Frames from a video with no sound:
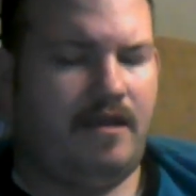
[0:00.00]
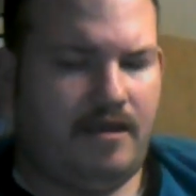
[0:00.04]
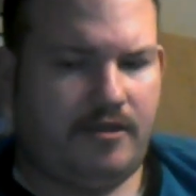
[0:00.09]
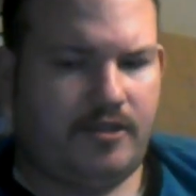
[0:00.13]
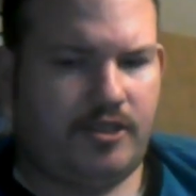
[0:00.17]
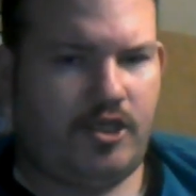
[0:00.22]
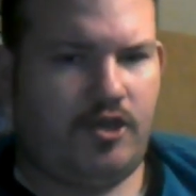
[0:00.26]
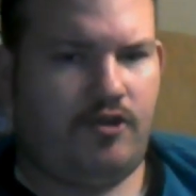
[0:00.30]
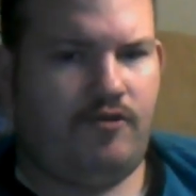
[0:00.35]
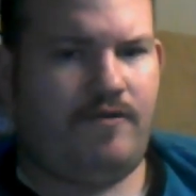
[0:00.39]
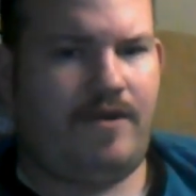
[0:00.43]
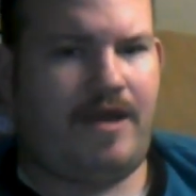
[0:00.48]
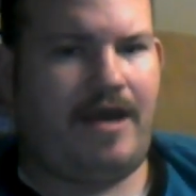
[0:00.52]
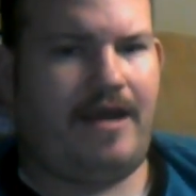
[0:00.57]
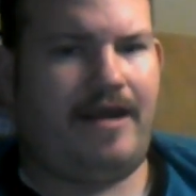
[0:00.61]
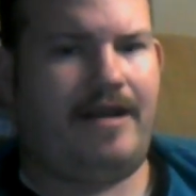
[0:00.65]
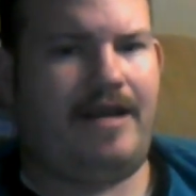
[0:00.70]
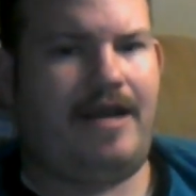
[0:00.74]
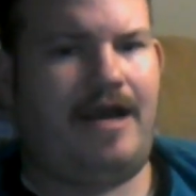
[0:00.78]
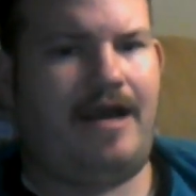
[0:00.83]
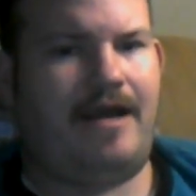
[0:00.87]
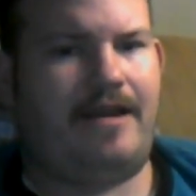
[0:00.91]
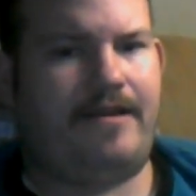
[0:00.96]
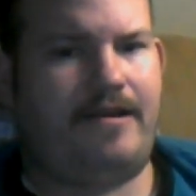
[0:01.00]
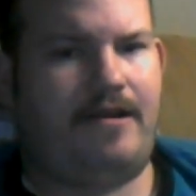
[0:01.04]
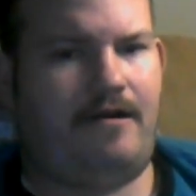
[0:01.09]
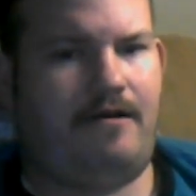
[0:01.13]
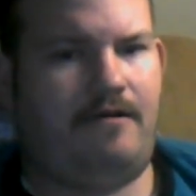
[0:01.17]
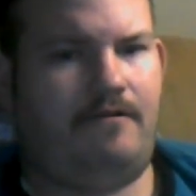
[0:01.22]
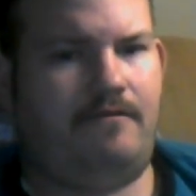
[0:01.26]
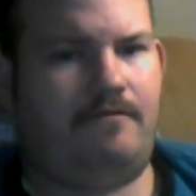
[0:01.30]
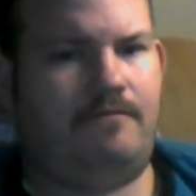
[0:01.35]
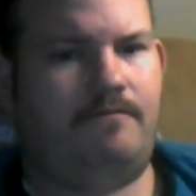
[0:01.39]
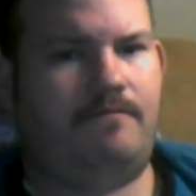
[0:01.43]
two ninety nine,
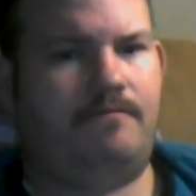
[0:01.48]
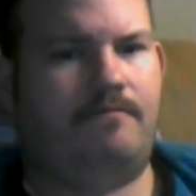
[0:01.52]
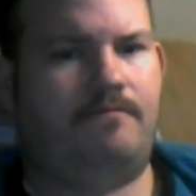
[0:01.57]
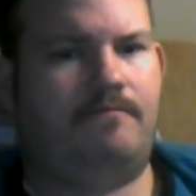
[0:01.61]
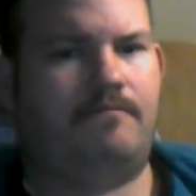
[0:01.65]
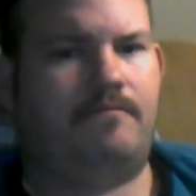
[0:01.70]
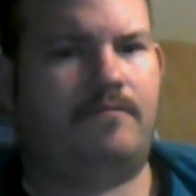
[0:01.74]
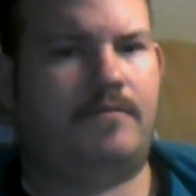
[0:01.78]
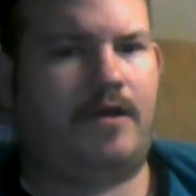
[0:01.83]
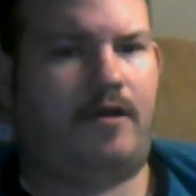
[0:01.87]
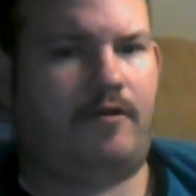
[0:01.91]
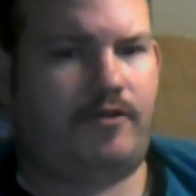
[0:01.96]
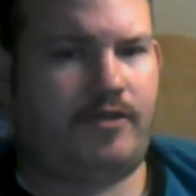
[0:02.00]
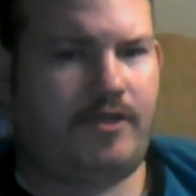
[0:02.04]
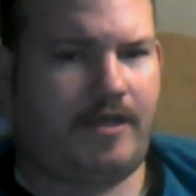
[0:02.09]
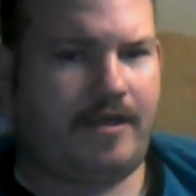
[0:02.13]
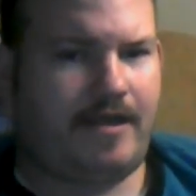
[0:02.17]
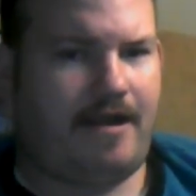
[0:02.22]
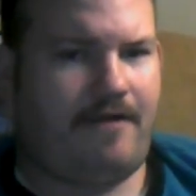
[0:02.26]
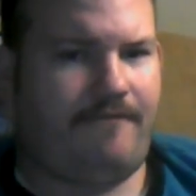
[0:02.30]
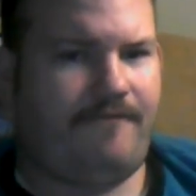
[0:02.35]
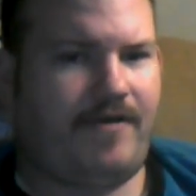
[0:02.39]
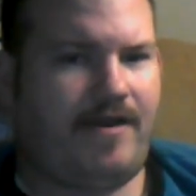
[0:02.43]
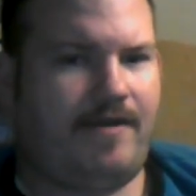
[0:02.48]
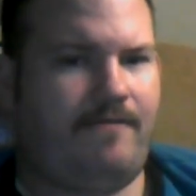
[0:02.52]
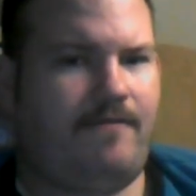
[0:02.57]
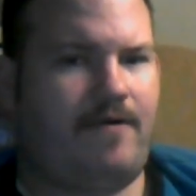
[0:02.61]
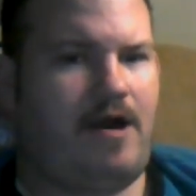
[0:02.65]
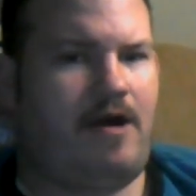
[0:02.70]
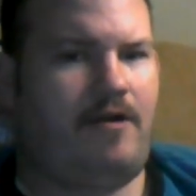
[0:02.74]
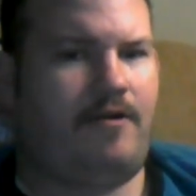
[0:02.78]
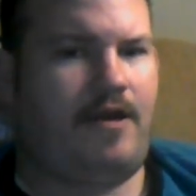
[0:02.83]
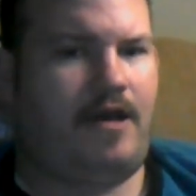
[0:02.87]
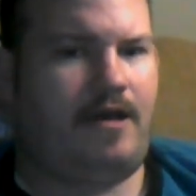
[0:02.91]
y'all. Go check out
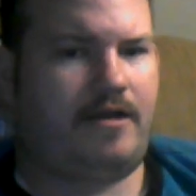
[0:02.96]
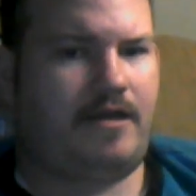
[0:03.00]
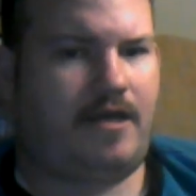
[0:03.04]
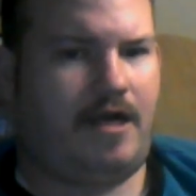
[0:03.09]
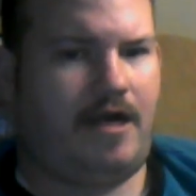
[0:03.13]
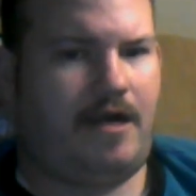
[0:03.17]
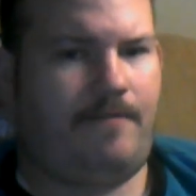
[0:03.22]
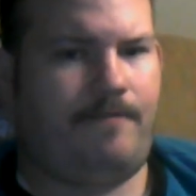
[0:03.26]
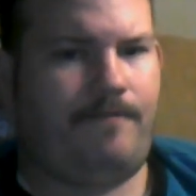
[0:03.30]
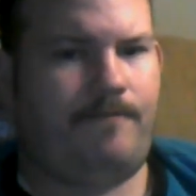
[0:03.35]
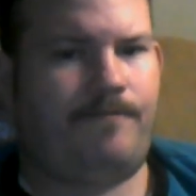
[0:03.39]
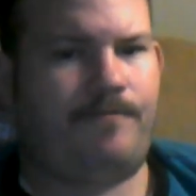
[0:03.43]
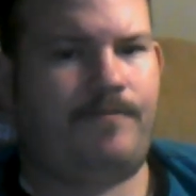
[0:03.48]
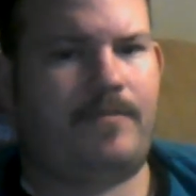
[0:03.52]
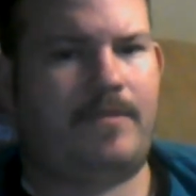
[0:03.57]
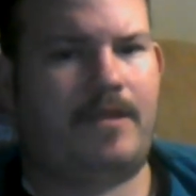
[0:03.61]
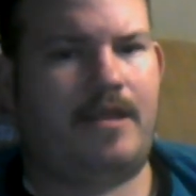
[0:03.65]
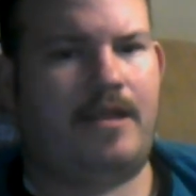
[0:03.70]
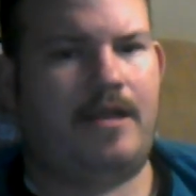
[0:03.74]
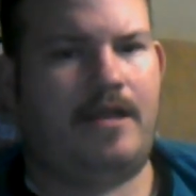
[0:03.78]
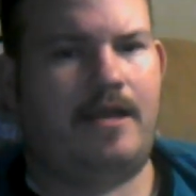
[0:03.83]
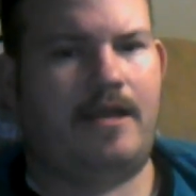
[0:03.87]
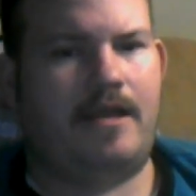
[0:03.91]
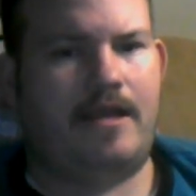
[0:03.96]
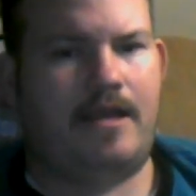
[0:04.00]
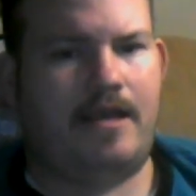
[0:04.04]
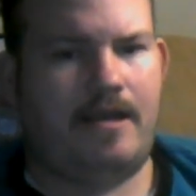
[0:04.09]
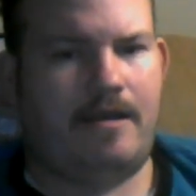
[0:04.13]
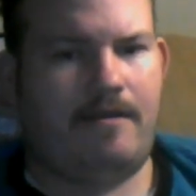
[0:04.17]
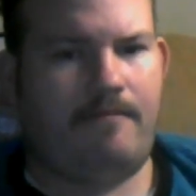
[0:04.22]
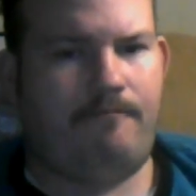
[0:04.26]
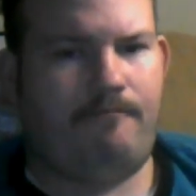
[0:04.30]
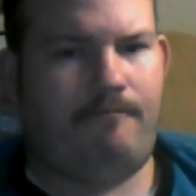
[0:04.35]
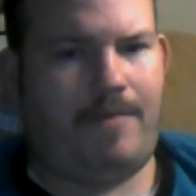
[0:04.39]
vapewild.com.
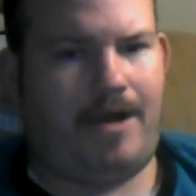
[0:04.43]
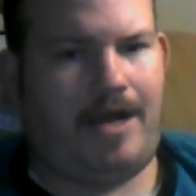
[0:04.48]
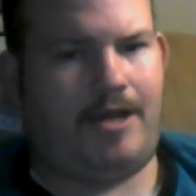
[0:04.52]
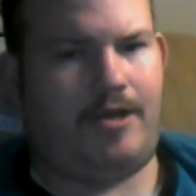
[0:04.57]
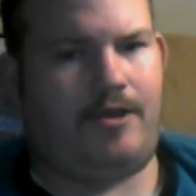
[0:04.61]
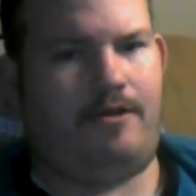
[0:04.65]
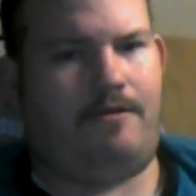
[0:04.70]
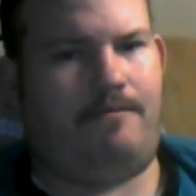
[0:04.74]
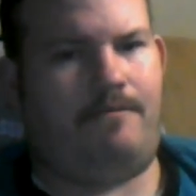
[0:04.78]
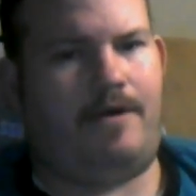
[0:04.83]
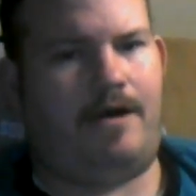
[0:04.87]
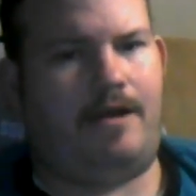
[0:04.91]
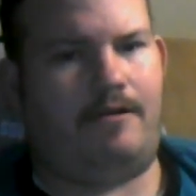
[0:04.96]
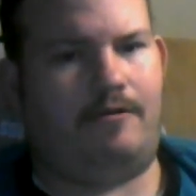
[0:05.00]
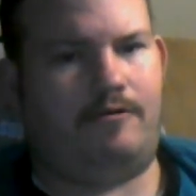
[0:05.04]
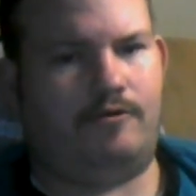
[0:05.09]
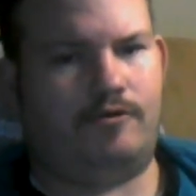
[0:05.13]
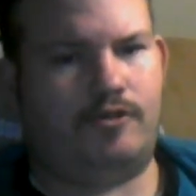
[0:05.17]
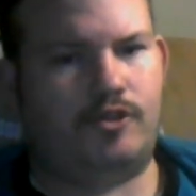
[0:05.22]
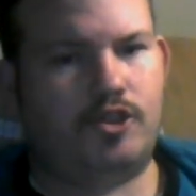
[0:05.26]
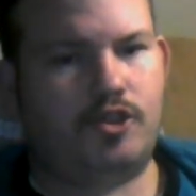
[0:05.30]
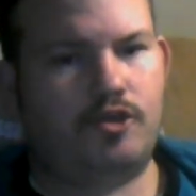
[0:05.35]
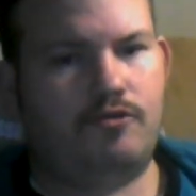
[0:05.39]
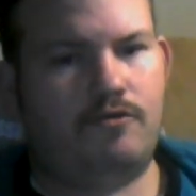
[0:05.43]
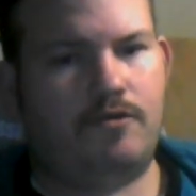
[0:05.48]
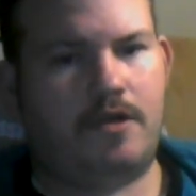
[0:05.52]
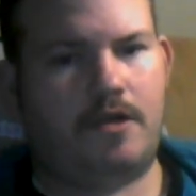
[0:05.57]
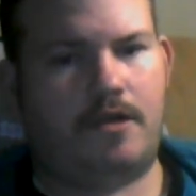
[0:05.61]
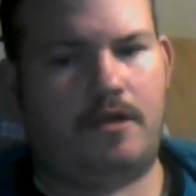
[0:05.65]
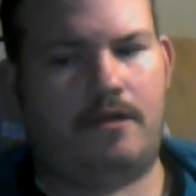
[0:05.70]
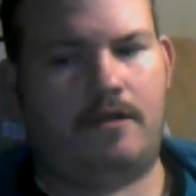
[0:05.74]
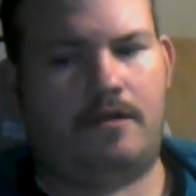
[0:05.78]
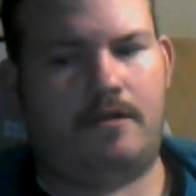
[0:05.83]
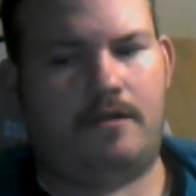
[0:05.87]
Buy your bottle of
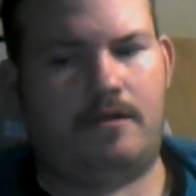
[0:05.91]
juice.